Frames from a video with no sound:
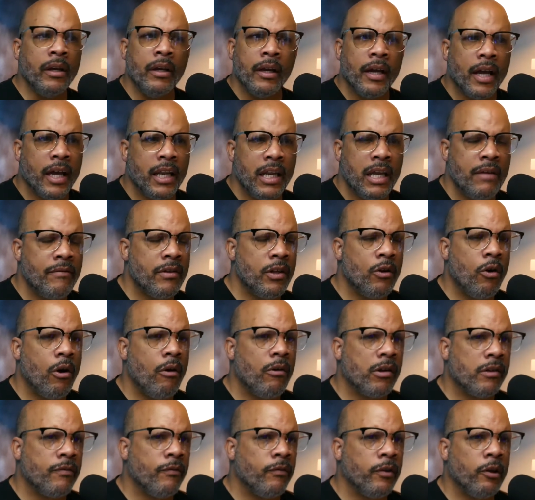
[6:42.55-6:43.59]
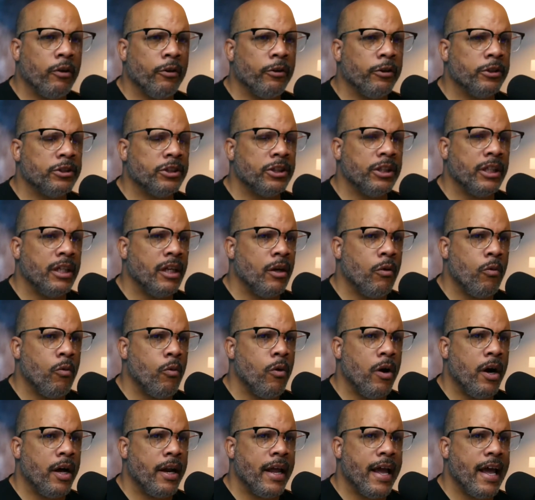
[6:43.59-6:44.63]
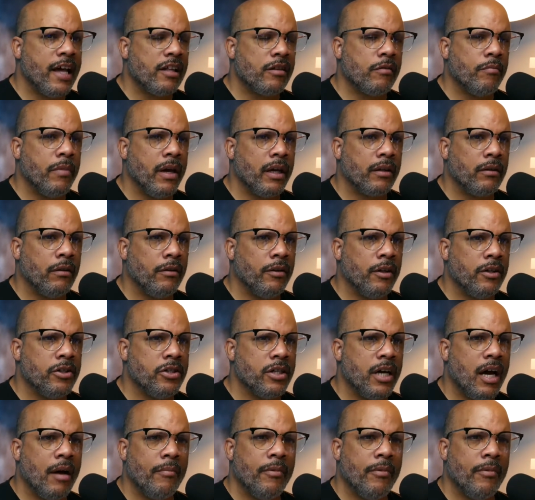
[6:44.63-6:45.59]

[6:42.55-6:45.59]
And even though I was flourishing in one aspect on the job,